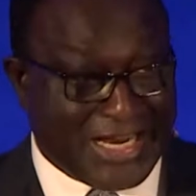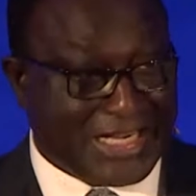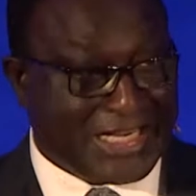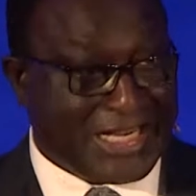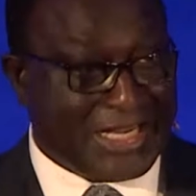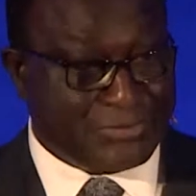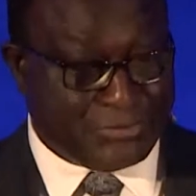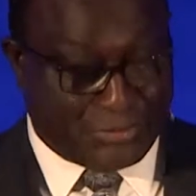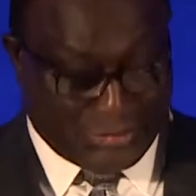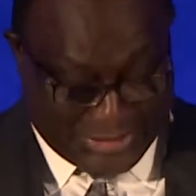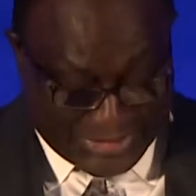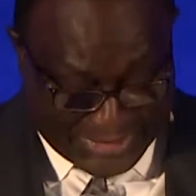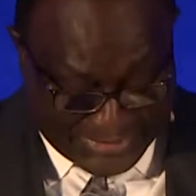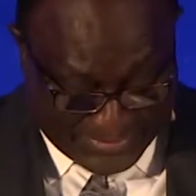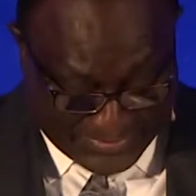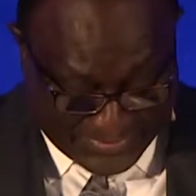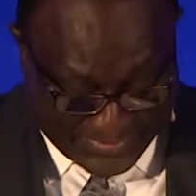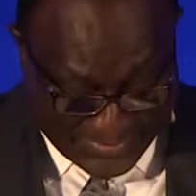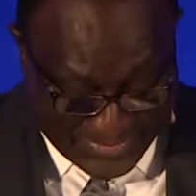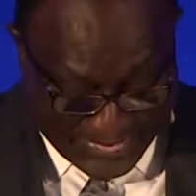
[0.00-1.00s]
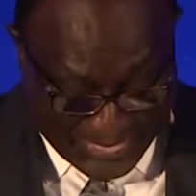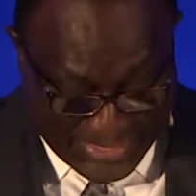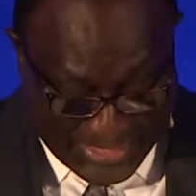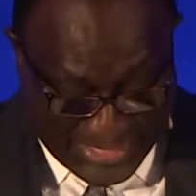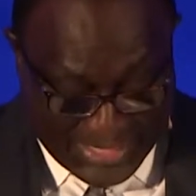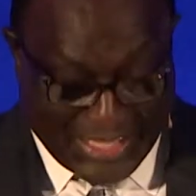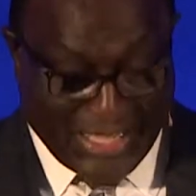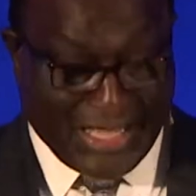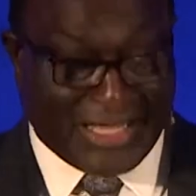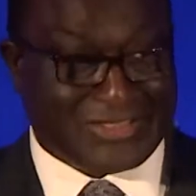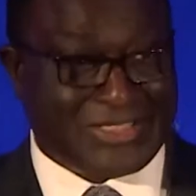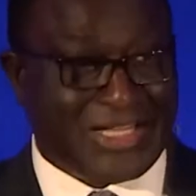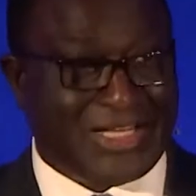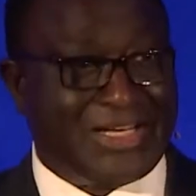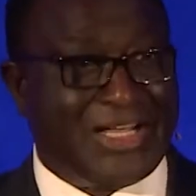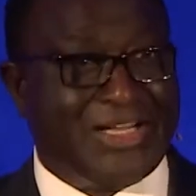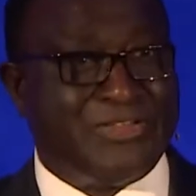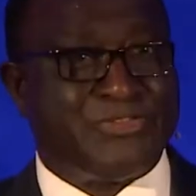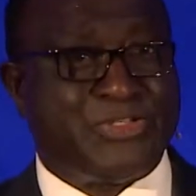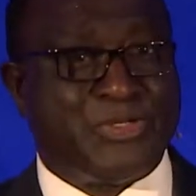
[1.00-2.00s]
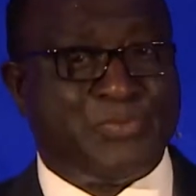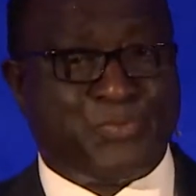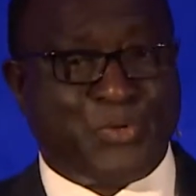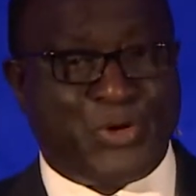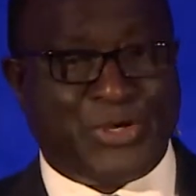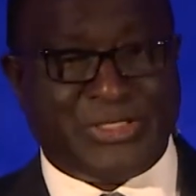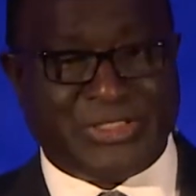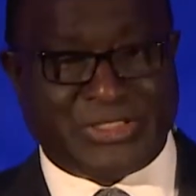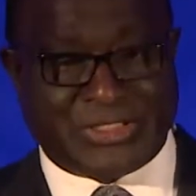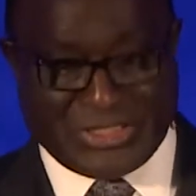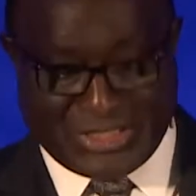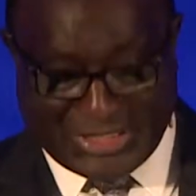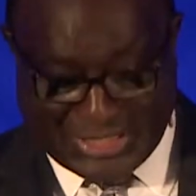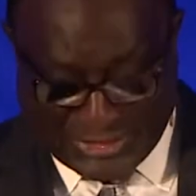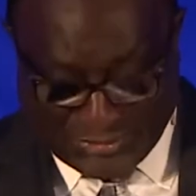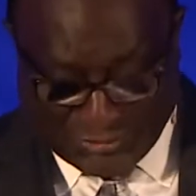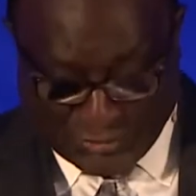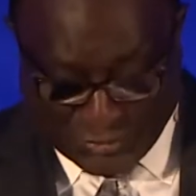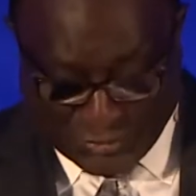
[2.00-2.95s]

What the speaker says: country as an entry point into